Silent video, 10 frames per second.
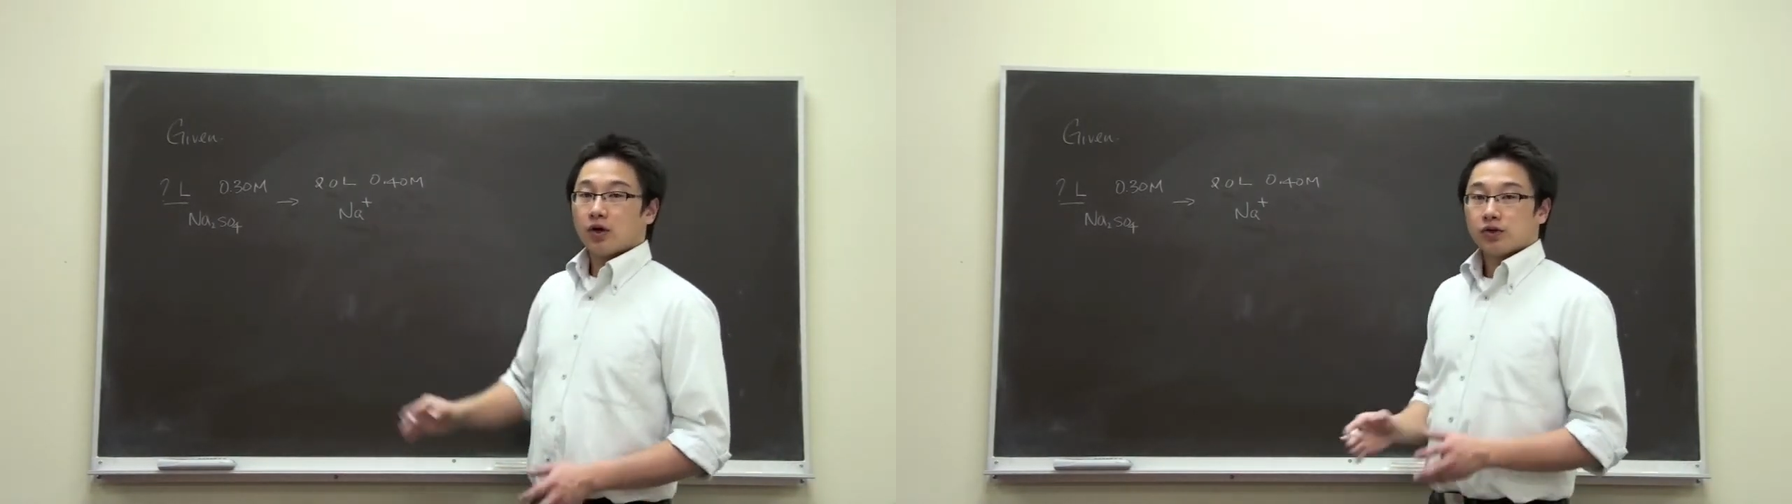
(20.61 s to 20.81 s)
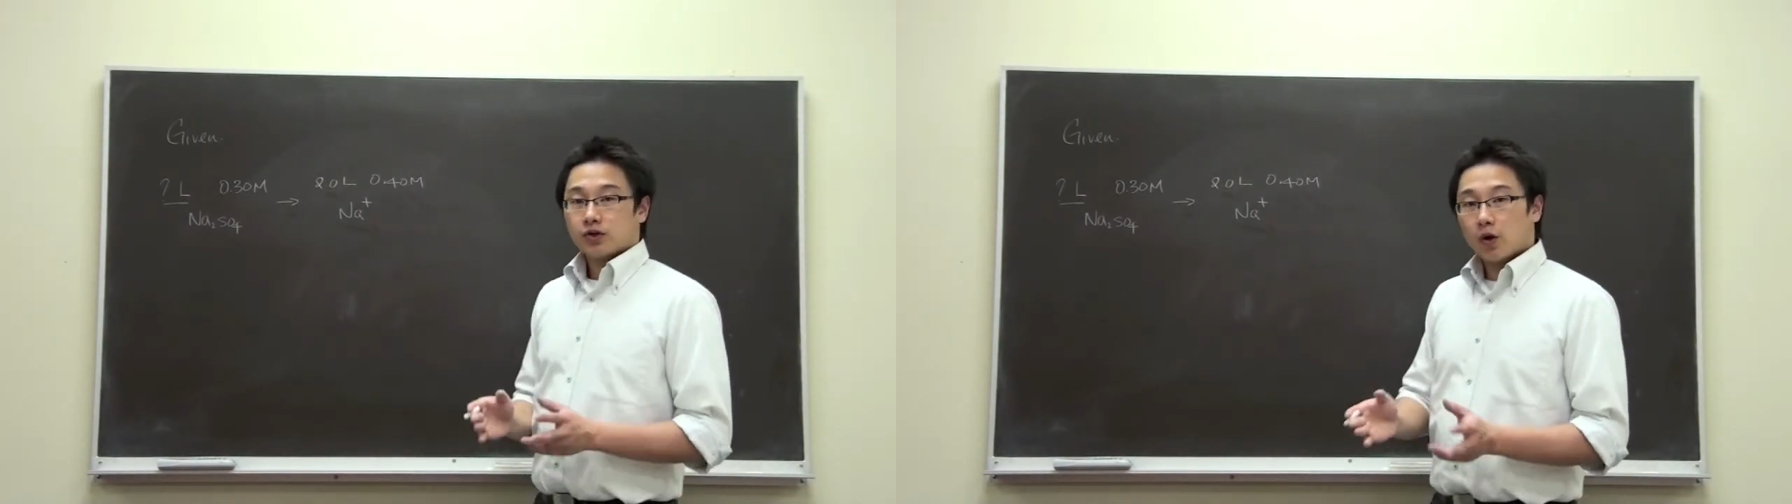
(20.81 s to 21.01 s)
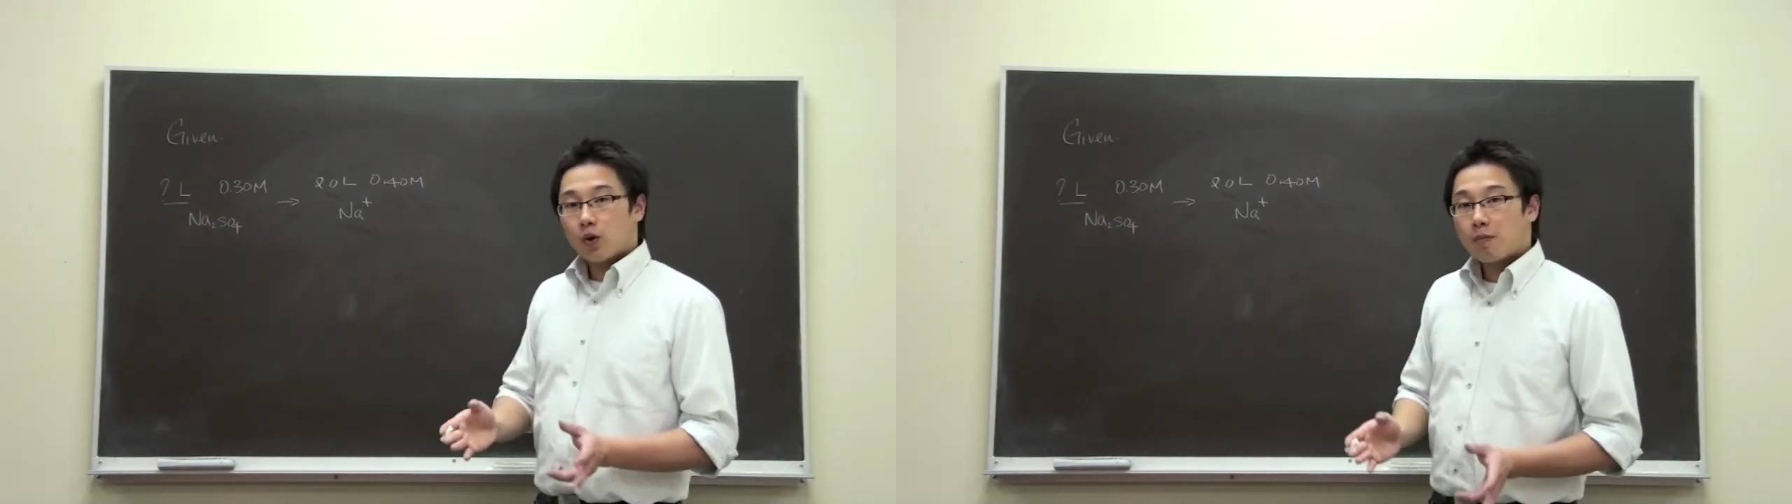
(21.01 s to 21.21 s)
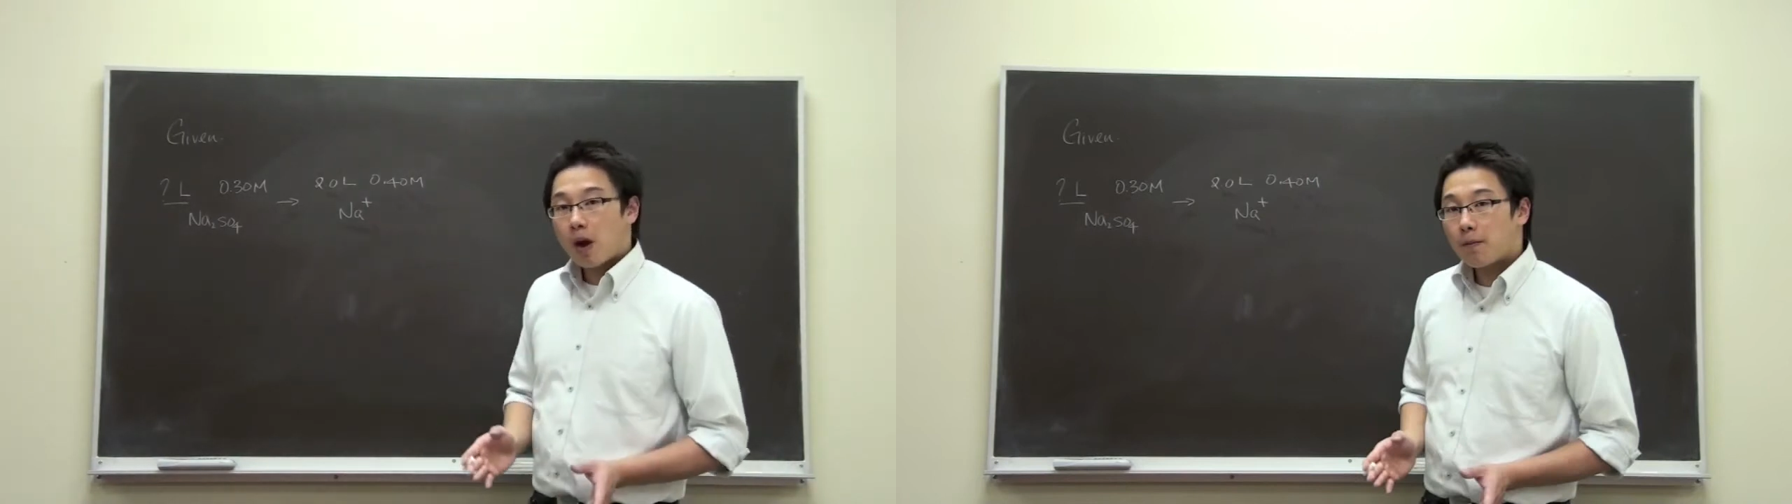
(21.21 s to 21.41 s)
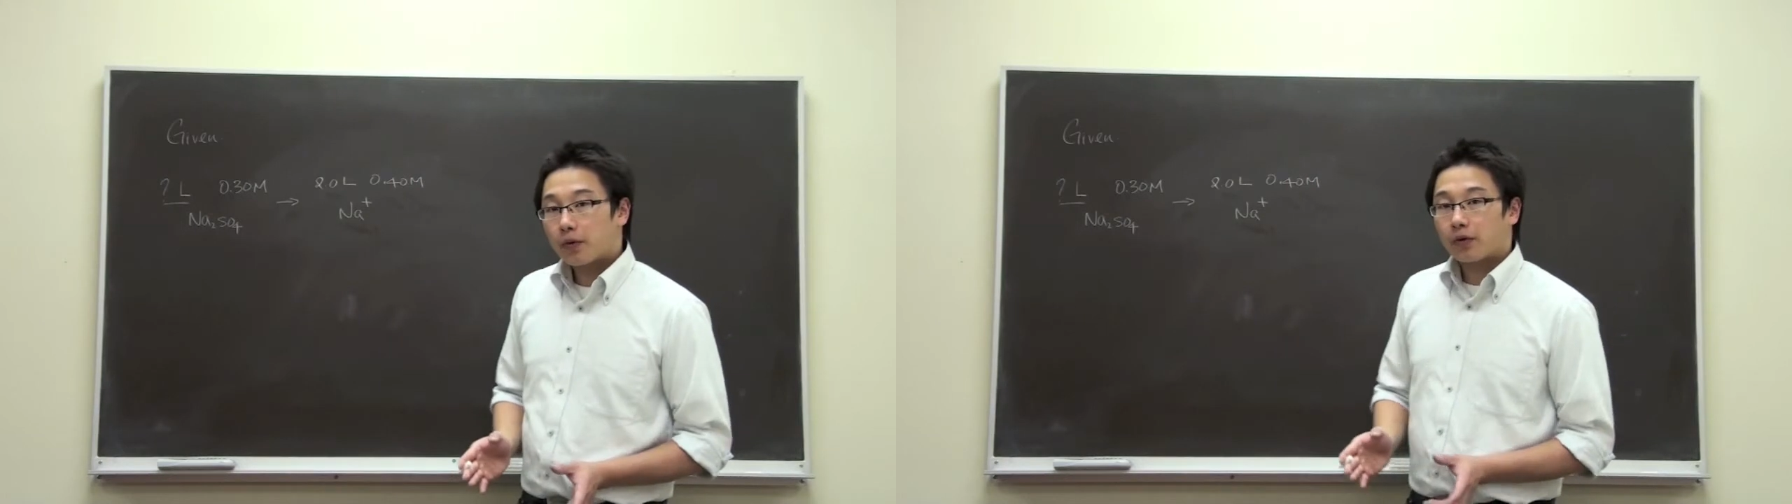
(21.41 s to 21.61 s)
So
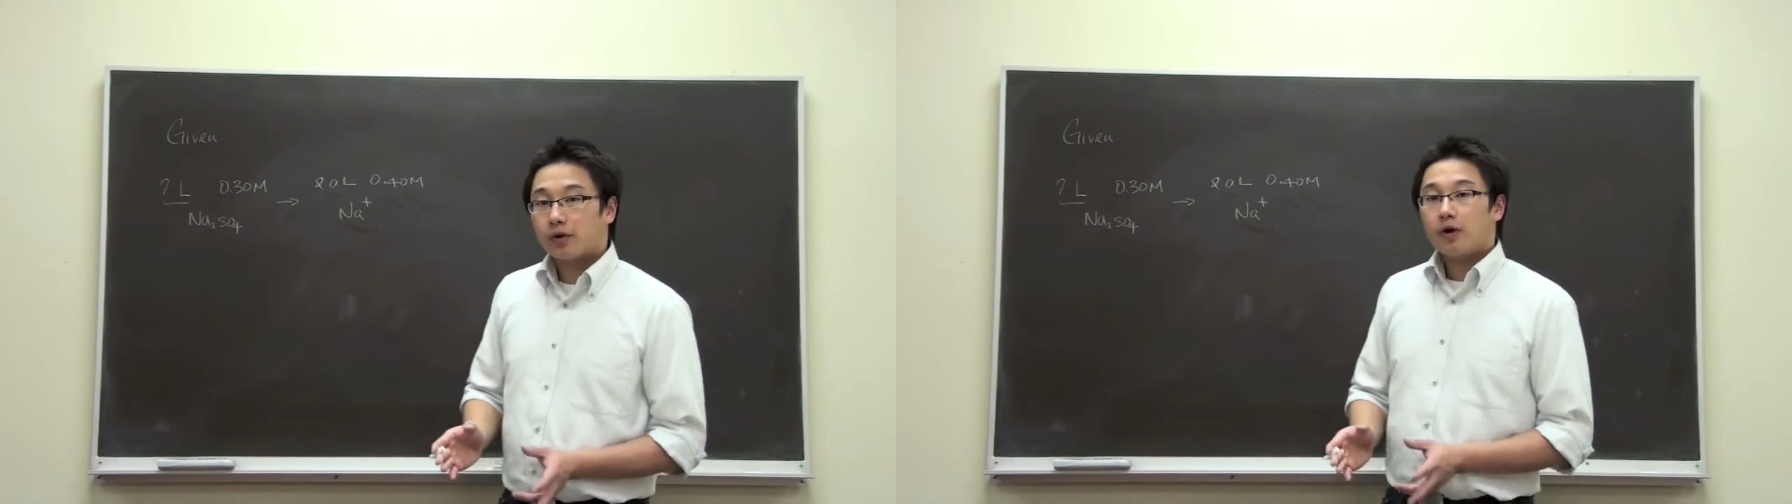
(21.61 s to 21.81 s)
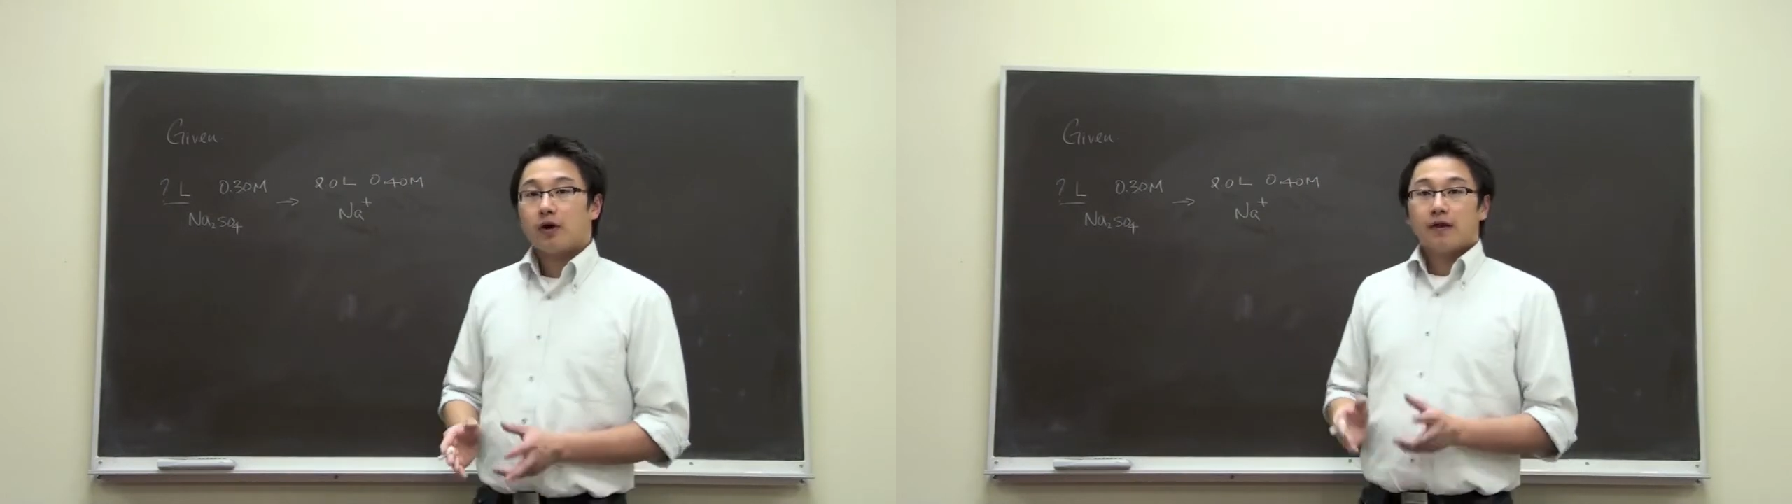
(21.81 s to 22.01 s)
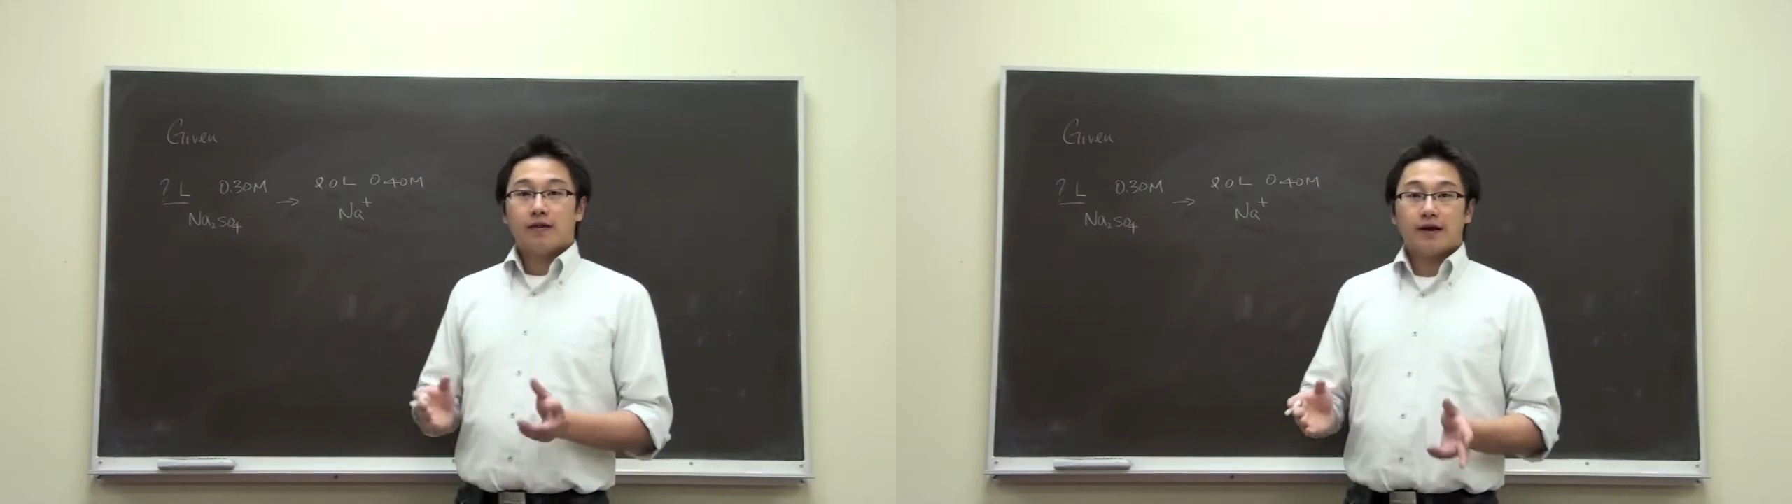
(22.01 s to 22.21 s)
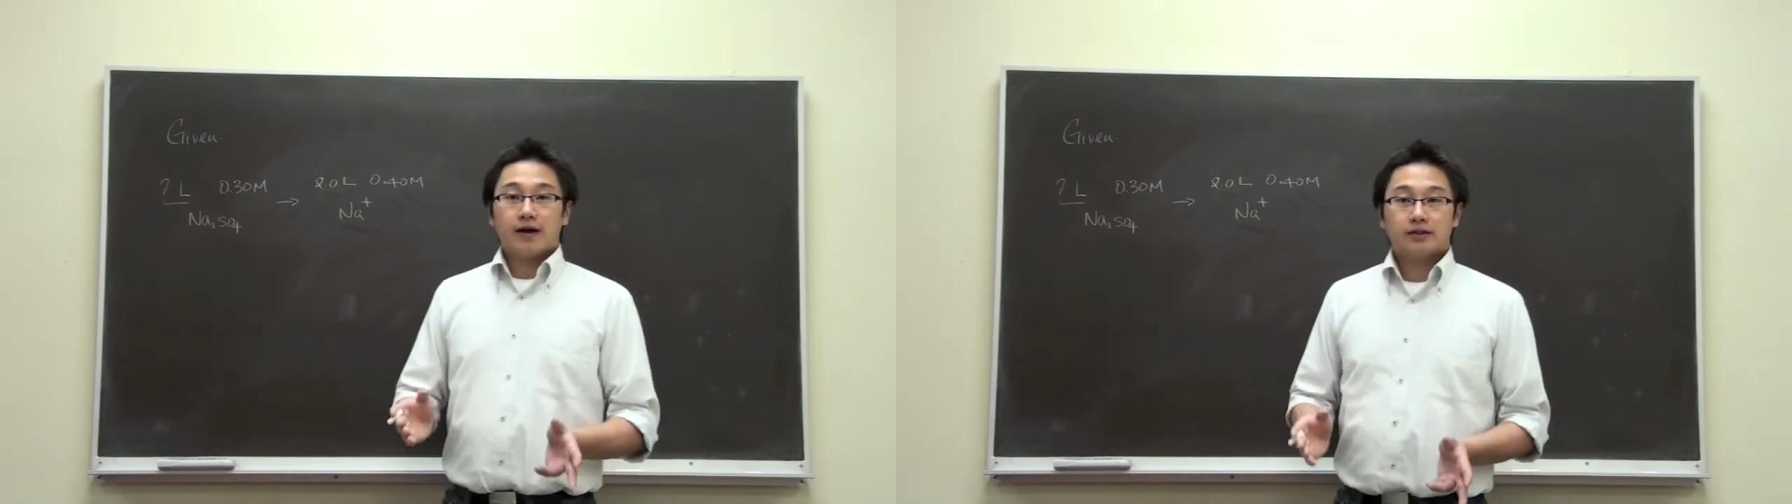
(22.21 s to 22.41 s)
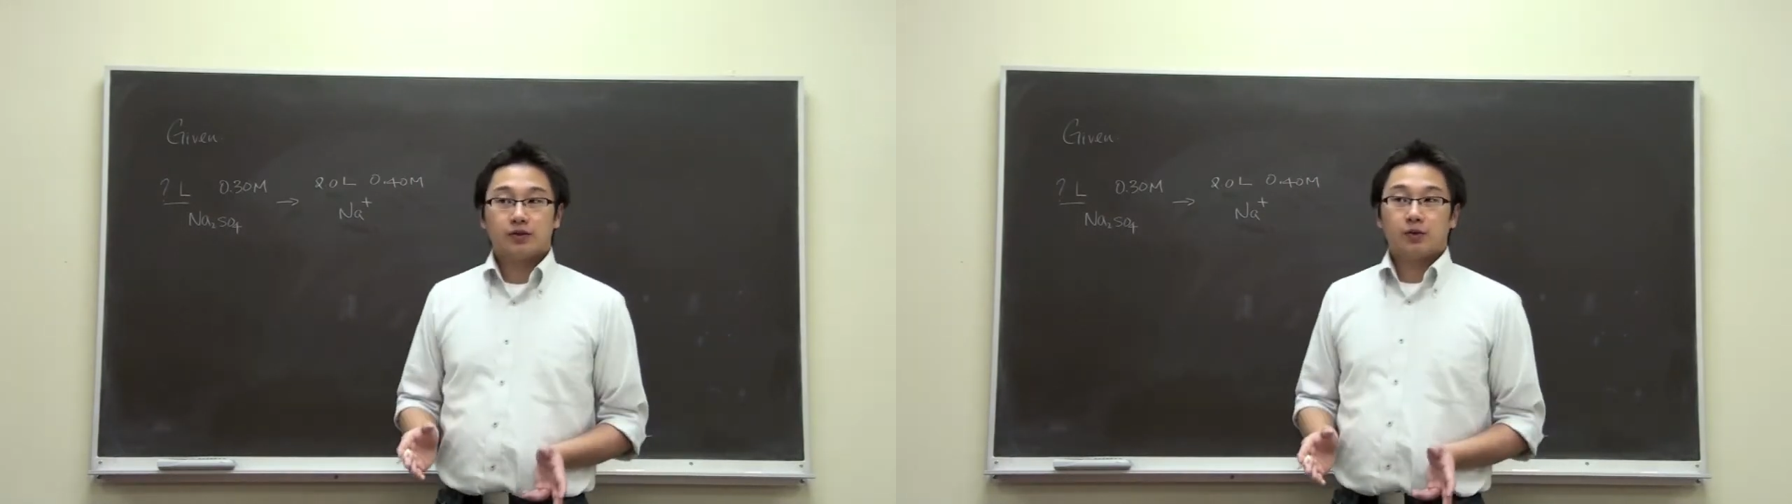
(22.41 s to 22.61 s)
remember
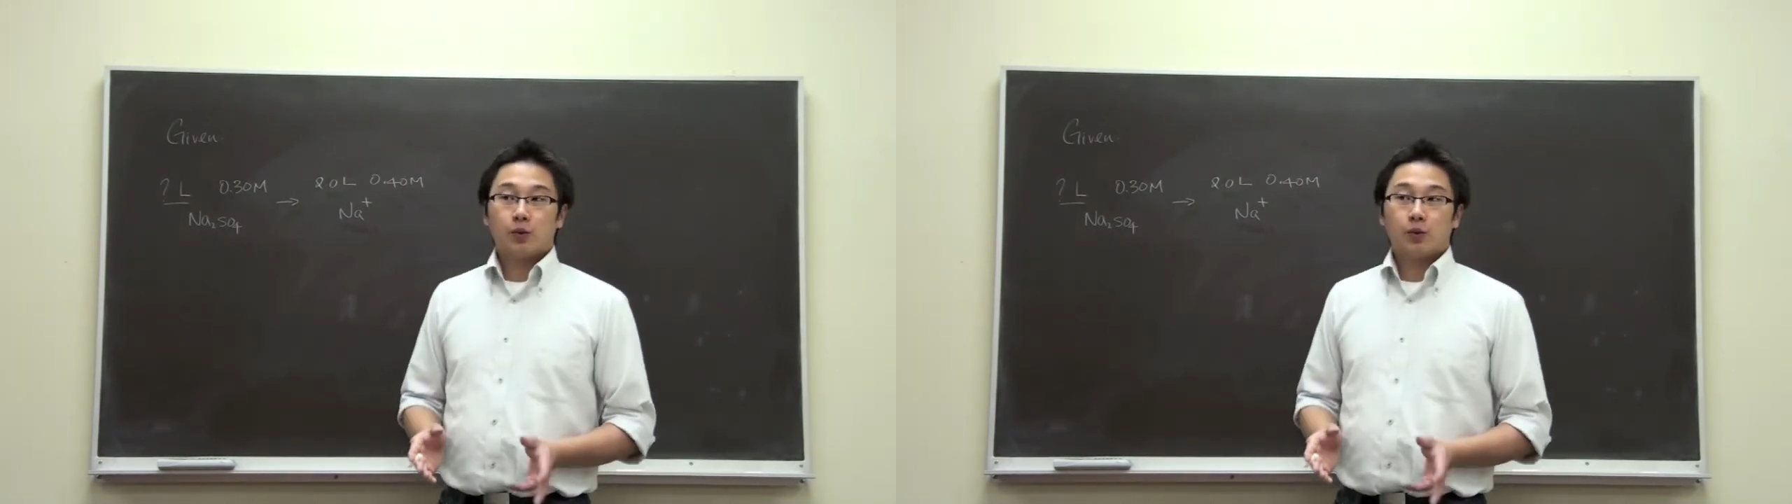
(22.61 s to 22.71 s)
that